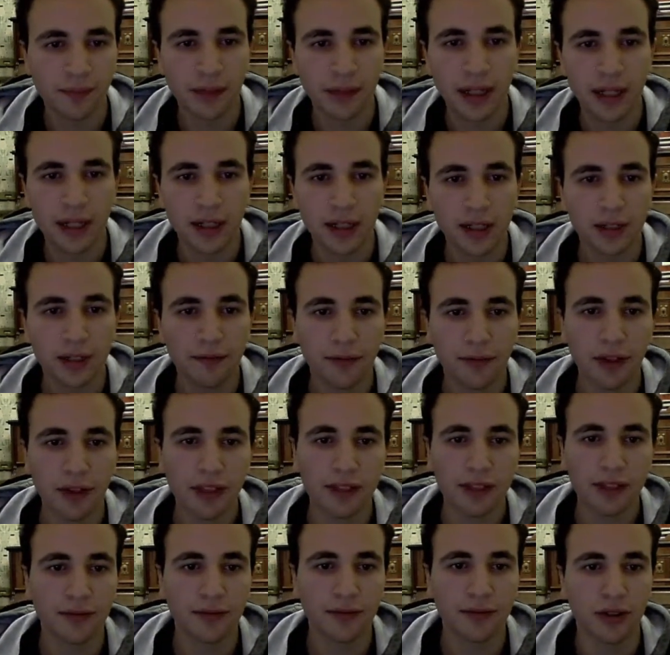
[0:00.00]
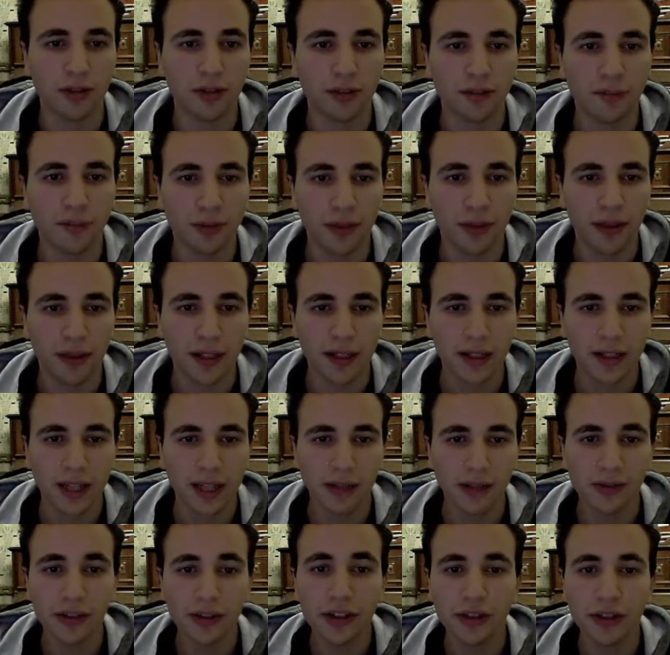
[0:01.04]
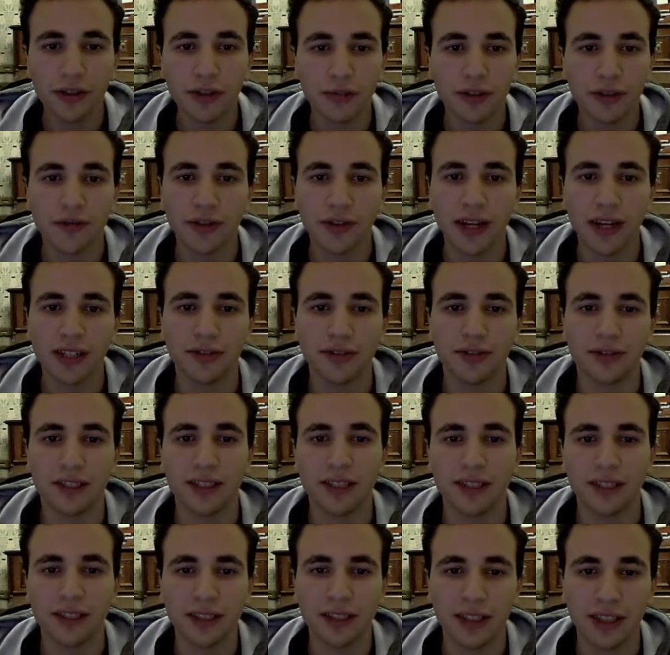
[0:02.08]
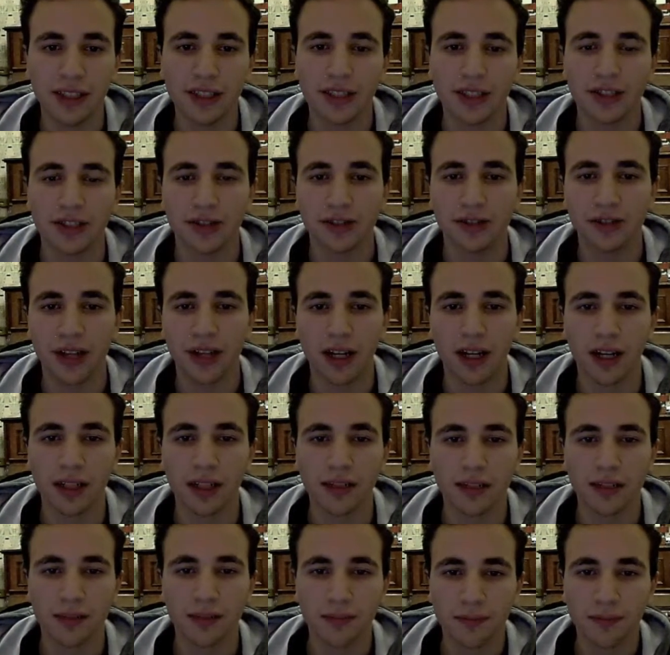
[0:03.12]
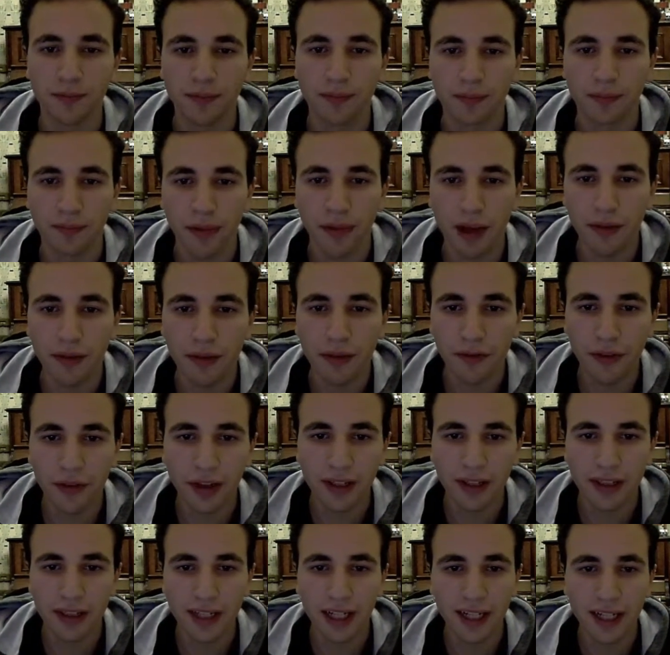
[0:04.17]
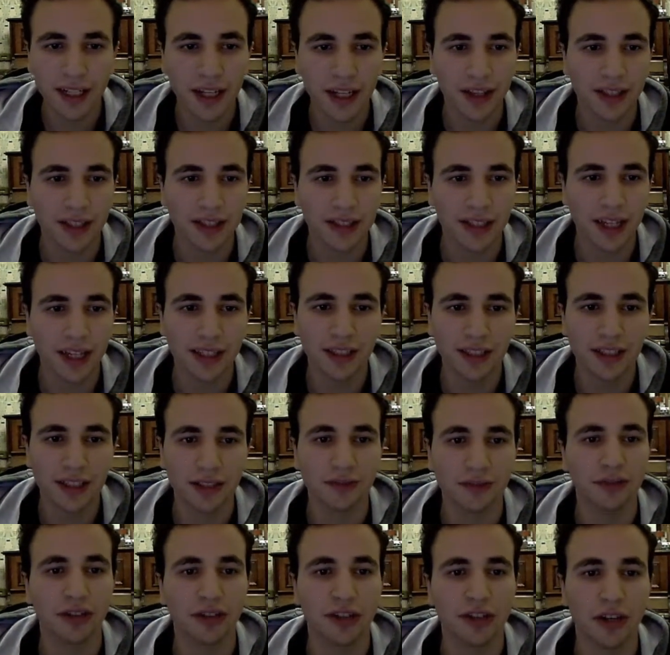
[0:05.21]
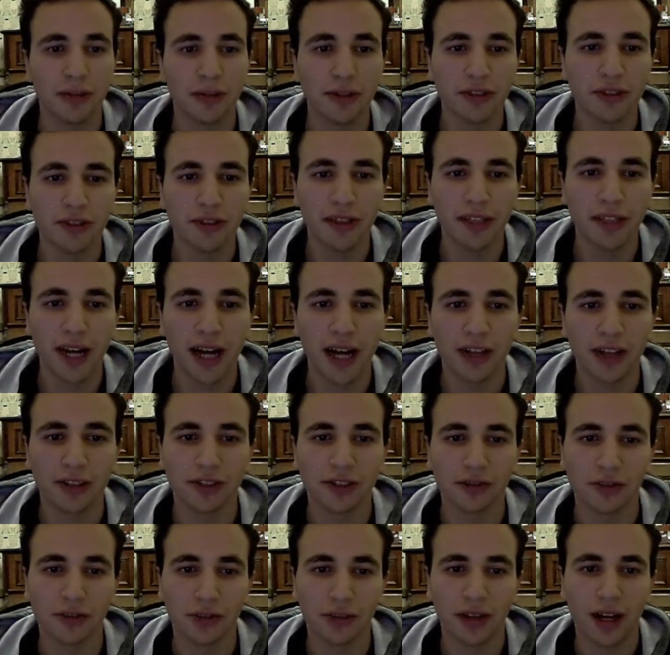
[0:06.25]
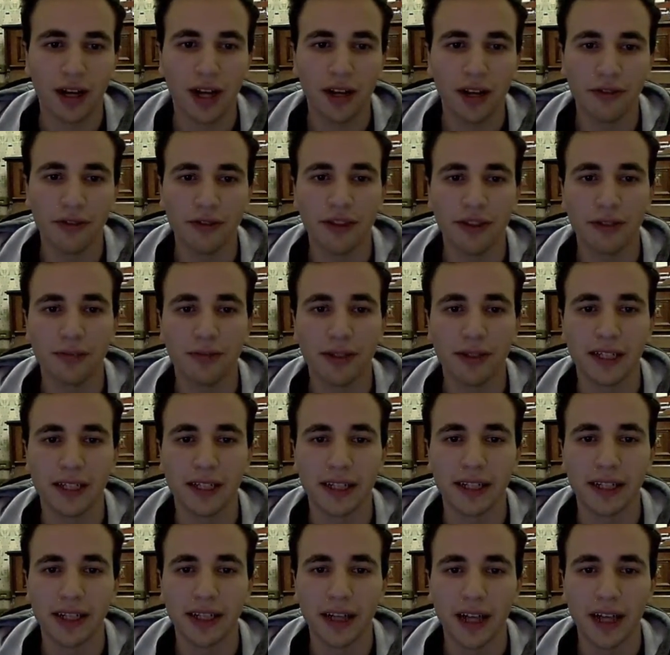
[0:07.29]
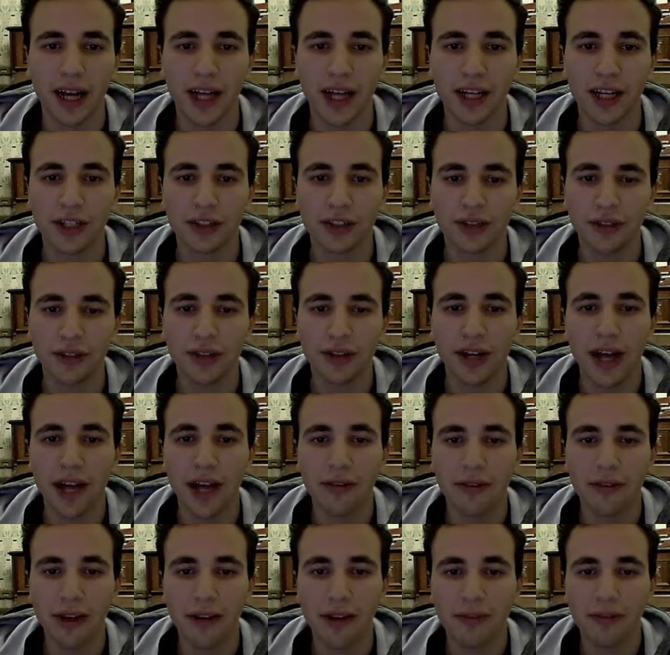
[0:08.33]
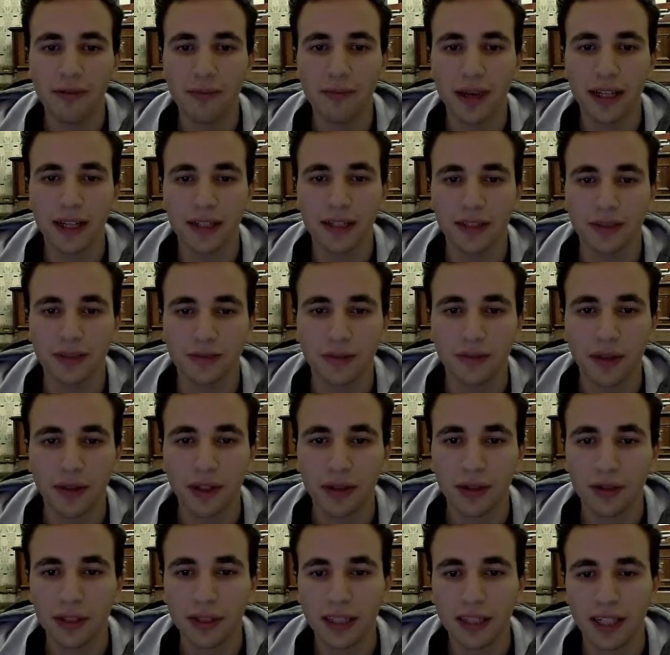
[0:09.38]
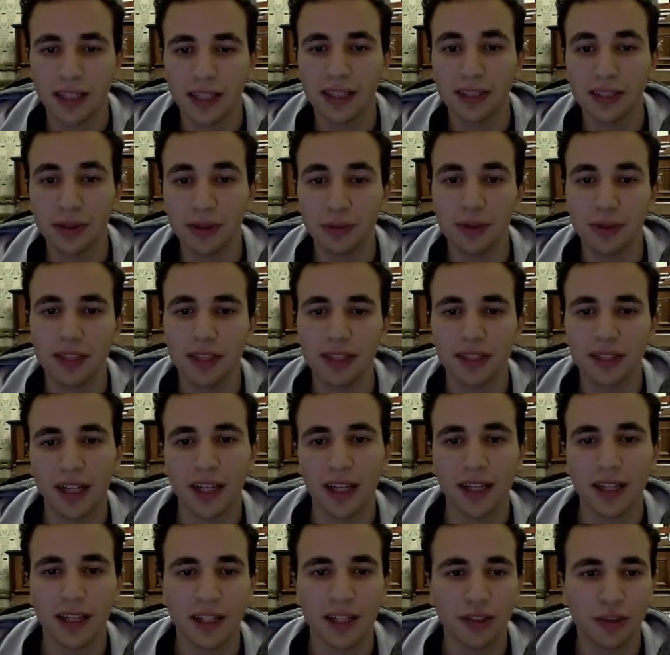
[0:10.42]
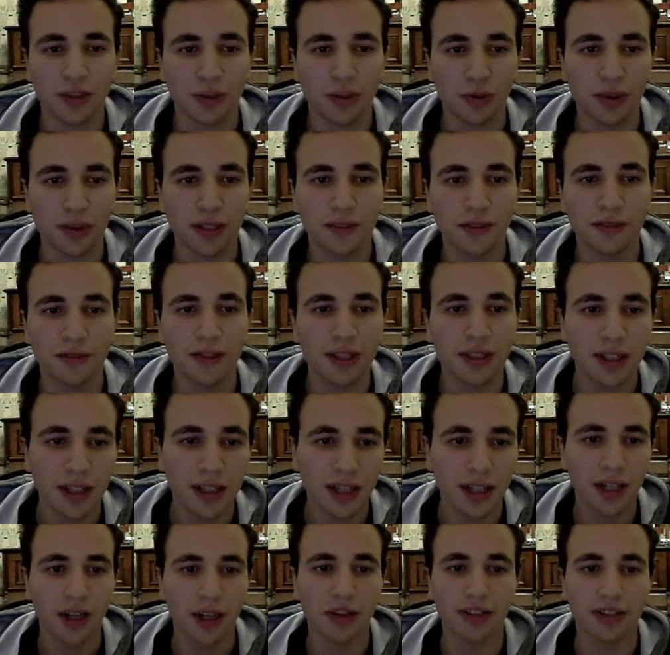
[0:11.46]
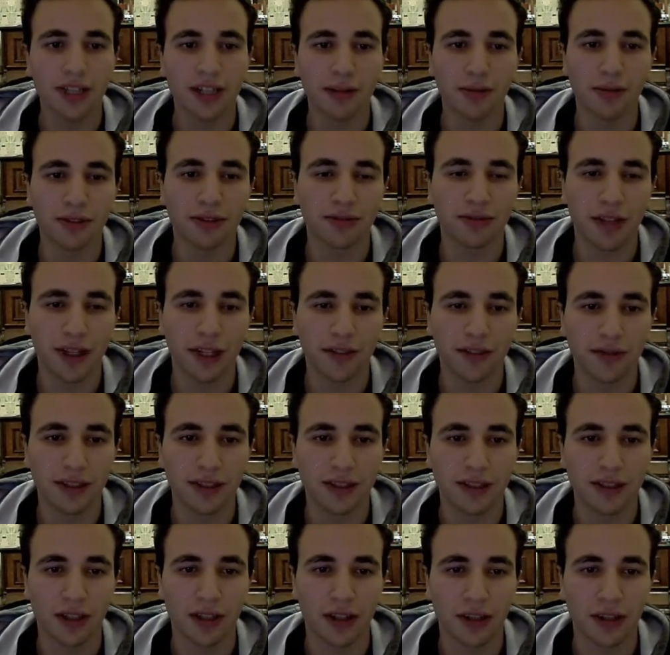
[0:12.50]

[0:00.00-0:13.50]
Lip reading: First of all, David Hume divides reason into two kinds. Of the first kind are the sciences of geometry, algebra, and arithmetic, and in short, every affirmation which is either intuitively or demonstratively certain.